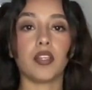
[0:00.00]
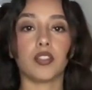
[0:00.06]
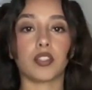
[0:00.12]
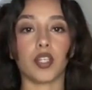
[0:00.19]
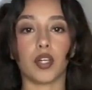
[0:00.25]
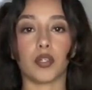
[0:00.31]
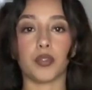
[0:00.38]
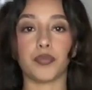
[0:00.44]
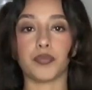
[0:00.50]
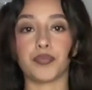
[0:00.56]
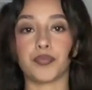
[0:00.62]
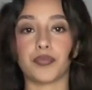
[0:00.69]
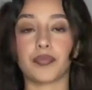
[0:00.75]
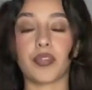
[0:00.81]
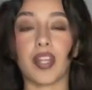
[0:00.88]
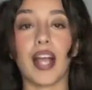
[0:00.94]
So
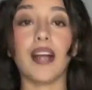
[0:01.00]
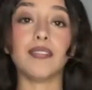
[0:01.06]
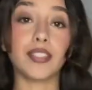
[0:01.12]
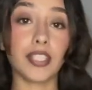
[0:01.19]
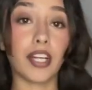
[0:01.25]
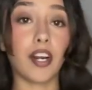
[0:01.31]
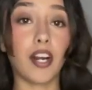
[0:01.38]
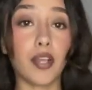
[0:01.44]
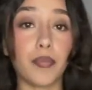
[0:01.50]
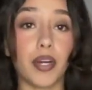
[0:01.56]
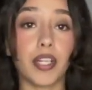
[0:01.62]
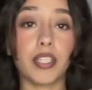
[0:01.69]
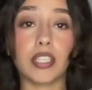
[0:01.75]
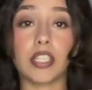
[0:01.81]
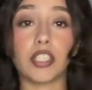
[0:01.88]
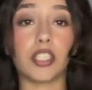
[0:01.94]
I have to carry
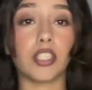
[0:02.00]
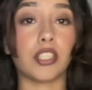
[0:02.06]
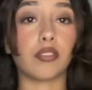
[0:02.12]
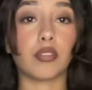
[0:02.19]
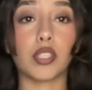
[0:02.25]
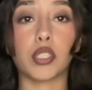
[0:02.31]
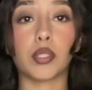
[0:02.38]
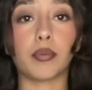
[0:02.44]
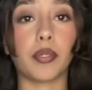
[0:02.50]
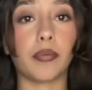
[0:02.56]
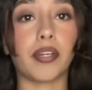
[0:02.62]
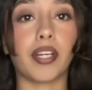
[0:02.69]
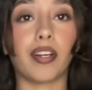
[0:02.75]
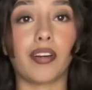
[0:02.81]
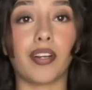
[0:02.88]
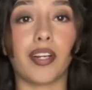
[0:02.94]
Bonnie because she just wants me to be
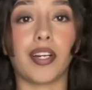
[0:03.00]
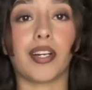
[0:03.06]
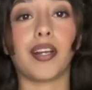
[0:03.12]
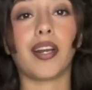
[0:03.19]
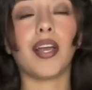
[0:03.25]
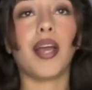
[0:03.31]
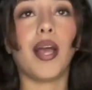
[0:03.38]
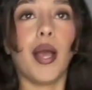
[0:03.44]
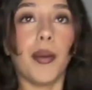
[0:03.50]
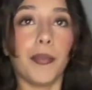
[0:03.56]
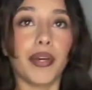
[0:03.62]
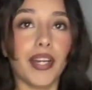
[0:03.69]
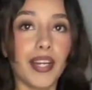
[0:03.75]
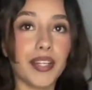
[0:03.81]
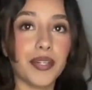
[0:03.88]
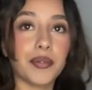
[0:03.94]
carrying her.
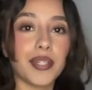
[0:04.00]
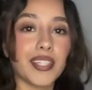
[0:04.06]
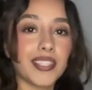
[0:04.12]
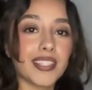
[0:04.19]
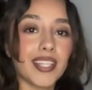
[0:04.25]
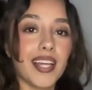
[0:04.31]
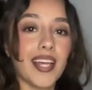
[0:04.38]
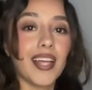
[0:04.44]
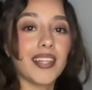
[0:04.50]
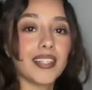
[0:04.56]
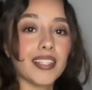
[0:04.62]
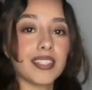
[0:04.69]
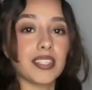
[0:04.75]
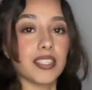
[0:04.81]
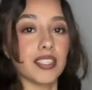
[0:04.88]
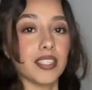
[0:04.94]
But anyways,
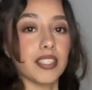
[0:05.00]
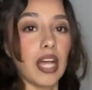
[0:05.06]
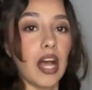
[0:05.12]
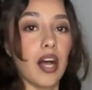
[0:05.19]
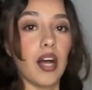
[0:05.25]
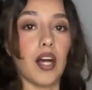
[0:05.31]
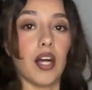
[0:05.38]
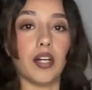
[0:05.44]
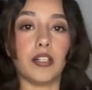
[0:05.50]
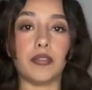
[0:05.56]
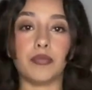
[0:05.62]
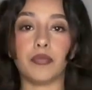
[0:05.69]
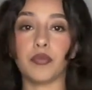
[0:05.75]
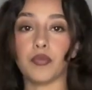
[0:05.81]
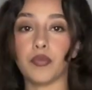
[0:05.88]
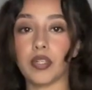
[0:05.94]
this is
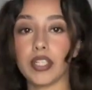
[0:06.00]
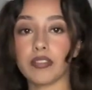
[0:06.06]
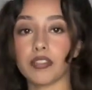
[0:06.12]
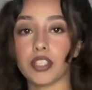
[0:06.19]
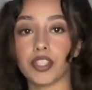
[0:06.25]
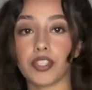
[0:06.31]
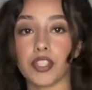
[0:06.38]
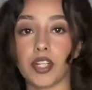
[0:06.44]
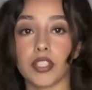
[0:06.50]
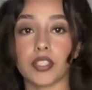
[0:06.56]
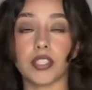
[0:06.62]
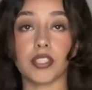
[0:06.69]
um one of the shirts.